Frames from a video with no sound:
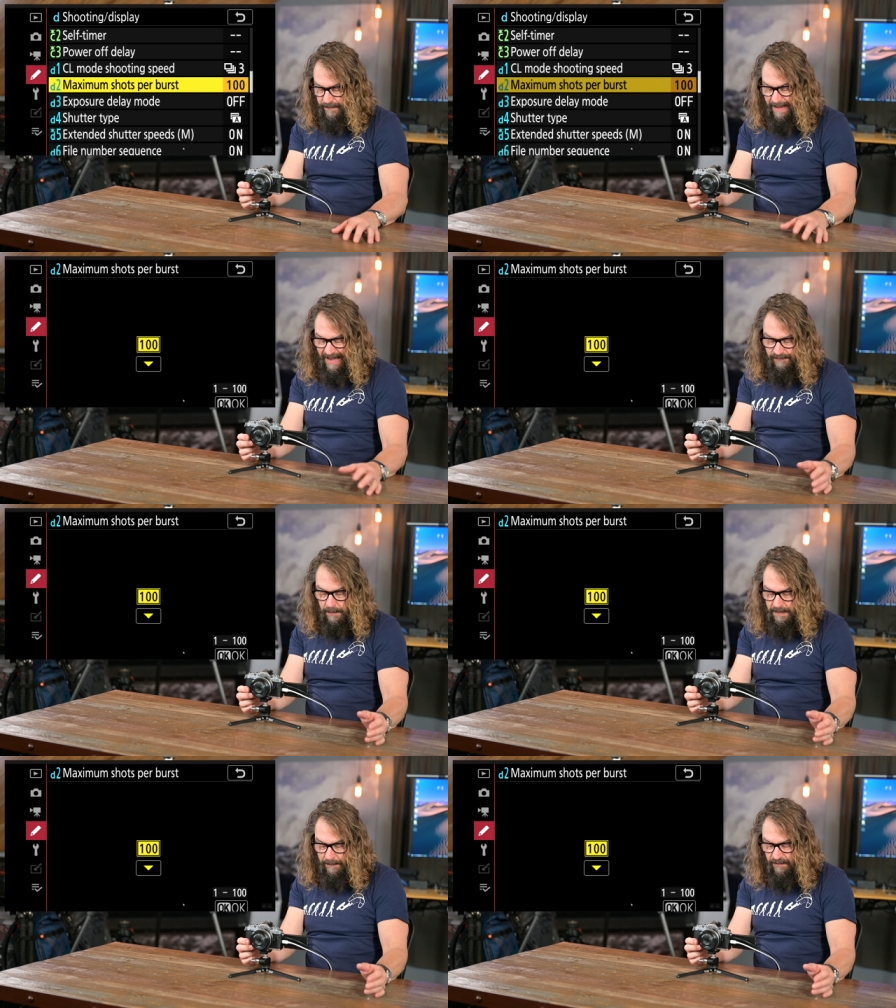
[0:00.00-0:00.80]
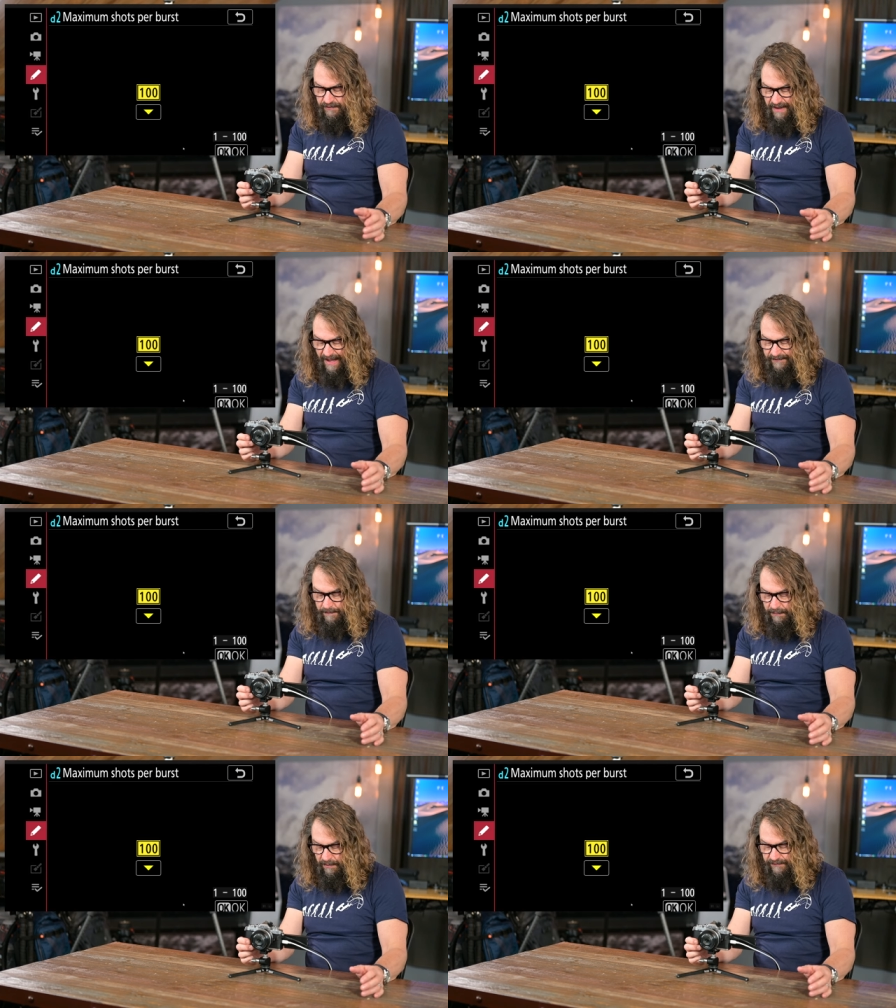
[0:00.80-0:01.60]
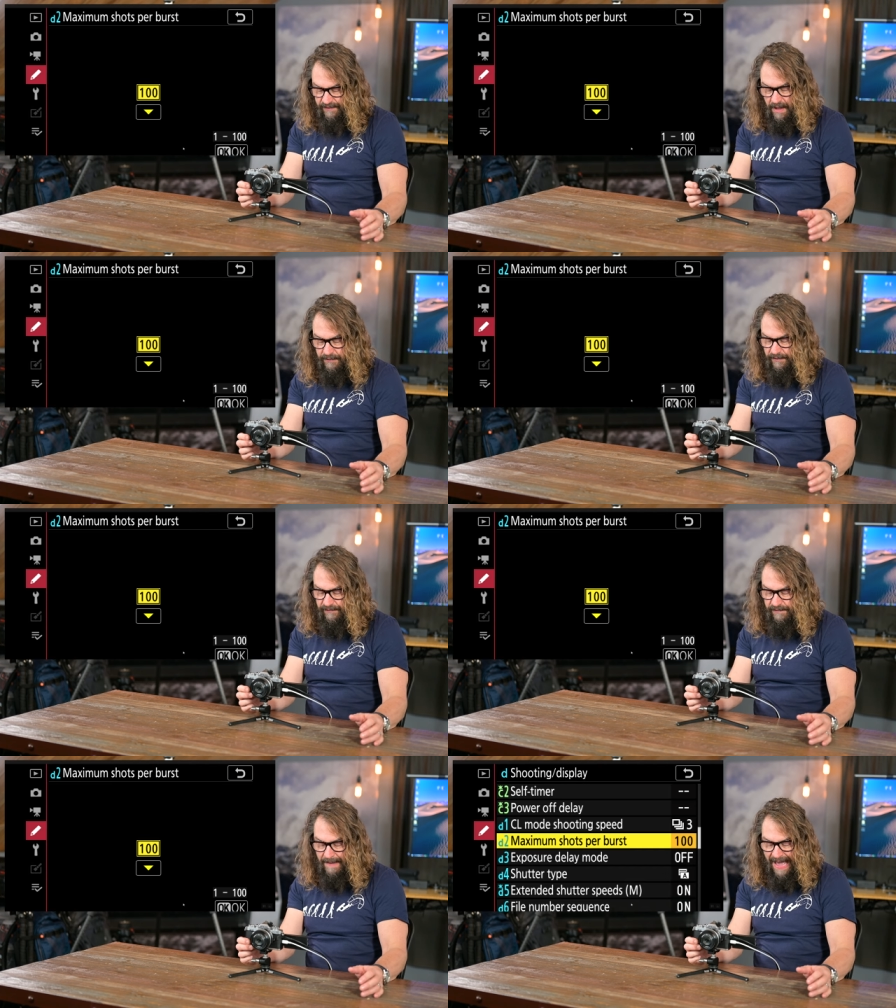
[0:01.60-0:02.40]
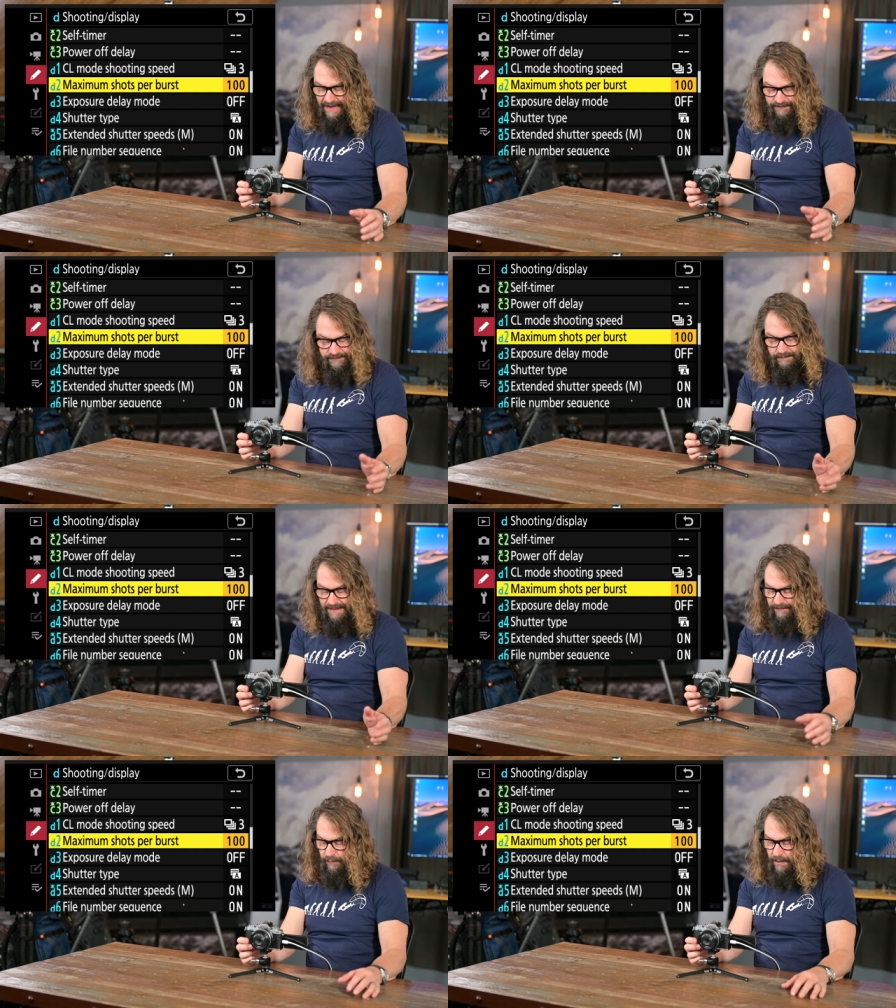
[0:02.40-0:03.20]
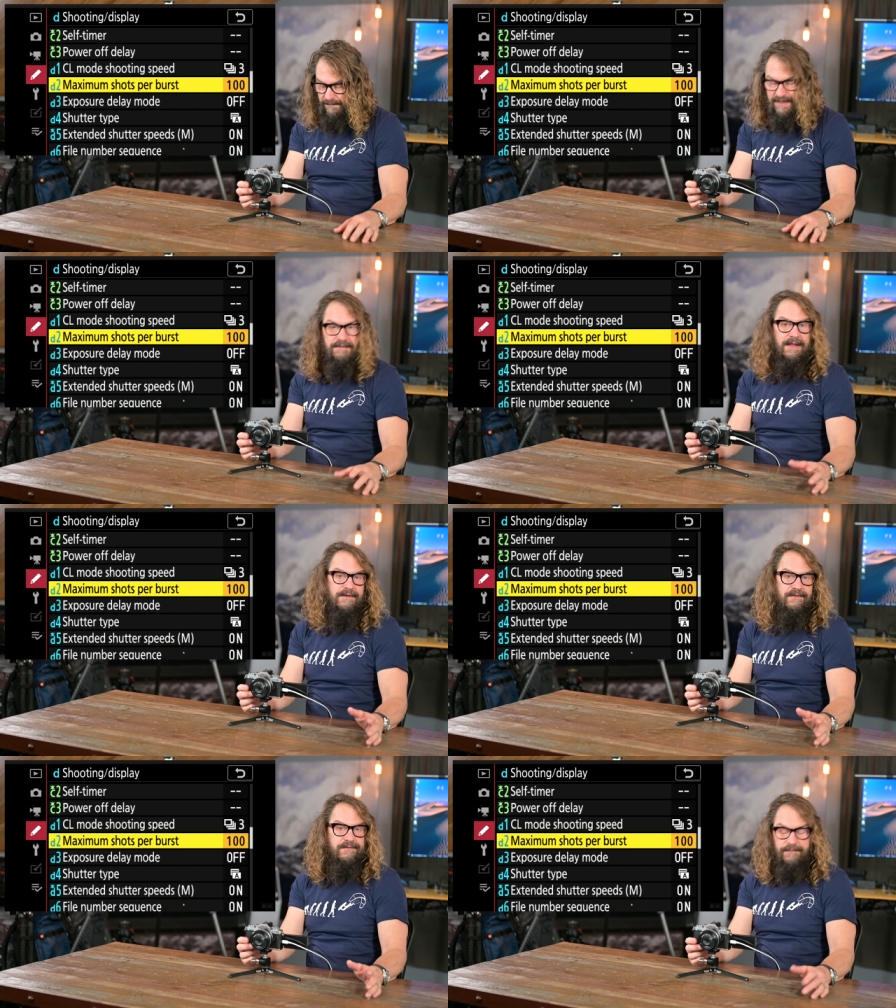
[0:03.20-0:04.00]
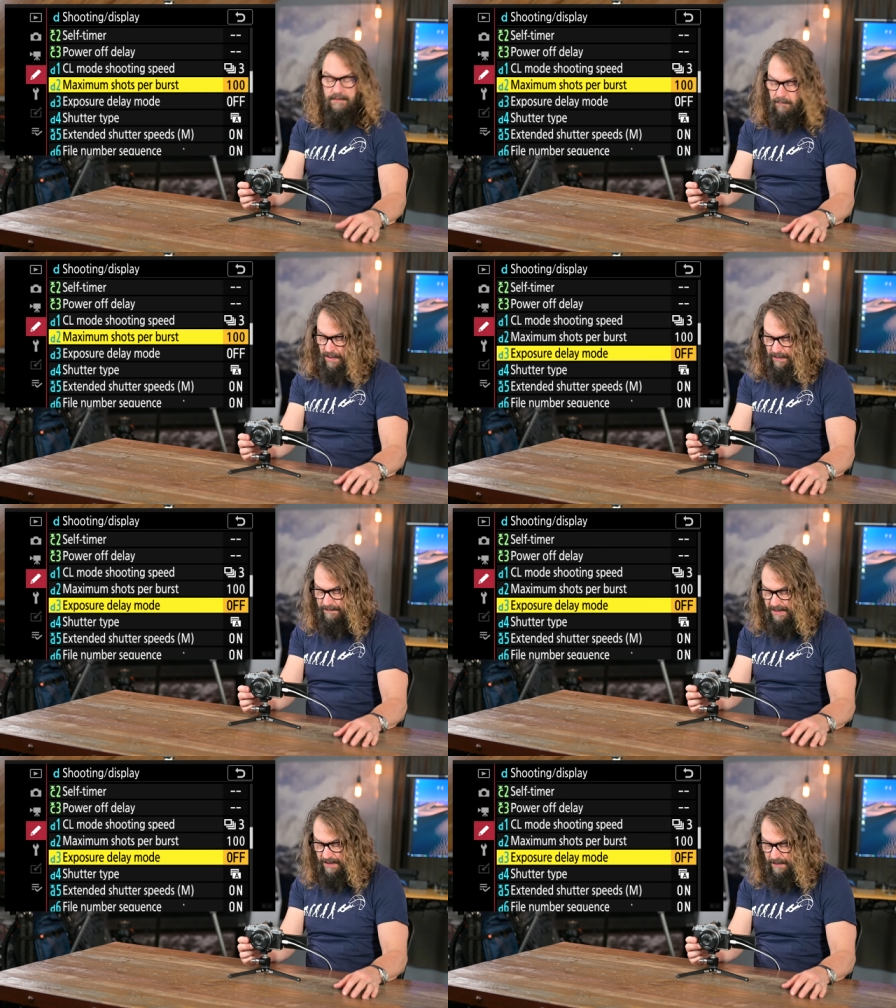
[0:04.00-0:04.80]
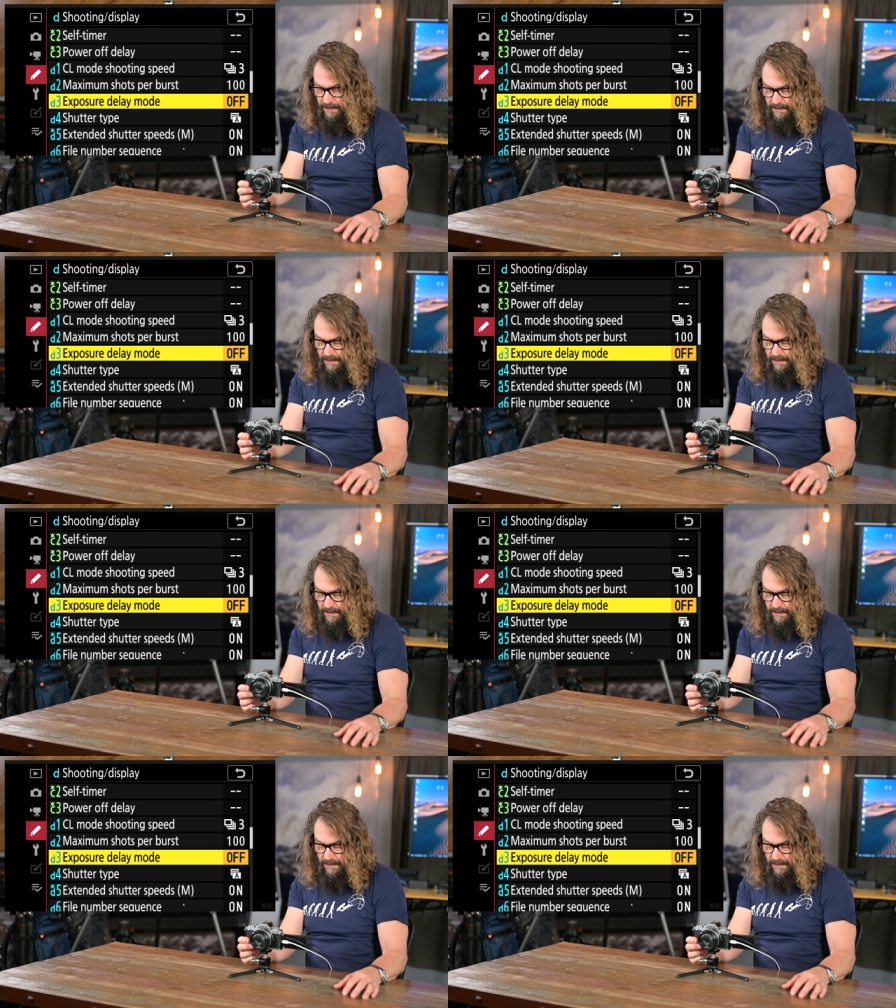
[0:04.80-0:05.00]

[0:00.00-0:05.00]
Maximum number of shots at burst, one hundred is the max. That's where I'm leaving it, just firmware limiting.